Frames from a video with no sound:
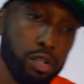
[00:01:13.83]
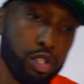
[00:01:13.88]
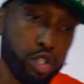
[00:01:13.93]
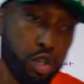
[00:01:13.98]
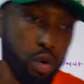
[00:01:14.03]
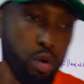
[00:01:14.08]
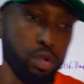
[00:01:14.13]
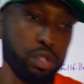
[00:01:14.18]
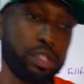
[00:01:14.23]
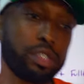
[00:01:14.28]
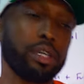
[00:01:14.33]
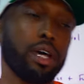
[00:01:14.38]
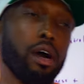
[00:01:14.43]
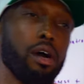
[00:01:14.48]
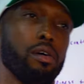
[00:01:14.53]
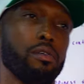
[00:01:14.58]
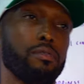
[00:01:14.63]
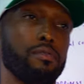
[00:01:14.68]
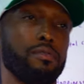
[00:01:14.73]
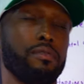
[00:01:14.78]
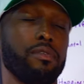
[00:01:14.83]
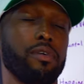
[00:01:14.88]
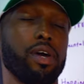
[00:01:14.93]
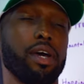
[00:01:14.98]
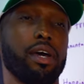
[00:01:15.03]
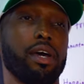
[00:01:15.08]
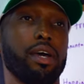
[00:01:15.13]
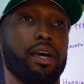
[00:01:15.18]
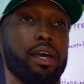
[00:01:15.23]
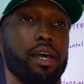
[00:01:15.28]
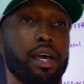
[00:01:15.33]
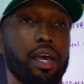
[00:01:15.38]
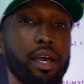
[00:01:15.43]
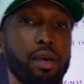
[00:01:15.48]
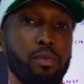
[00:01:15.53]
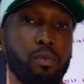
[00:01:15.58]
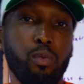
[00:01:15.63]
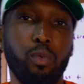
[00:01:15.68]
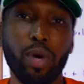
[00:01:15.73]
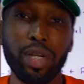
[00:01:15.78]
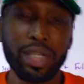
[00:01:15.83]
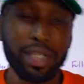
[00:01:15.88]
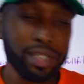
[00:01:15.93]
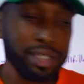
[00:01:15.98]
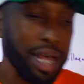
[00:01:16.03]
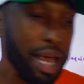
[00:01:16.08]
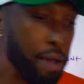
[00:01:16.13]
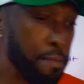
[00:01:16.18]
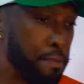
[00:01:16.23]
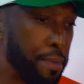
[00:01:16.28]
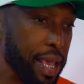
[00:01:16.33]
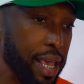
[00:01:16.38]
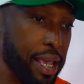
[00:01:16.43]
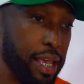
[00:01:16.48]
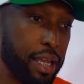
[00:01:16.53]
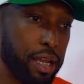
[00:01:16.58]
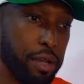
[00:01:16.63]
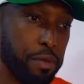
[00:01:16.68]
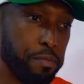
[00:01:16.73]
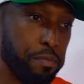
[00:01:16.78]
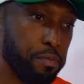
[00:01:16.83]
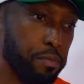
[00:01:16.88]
true self. And what does that mean?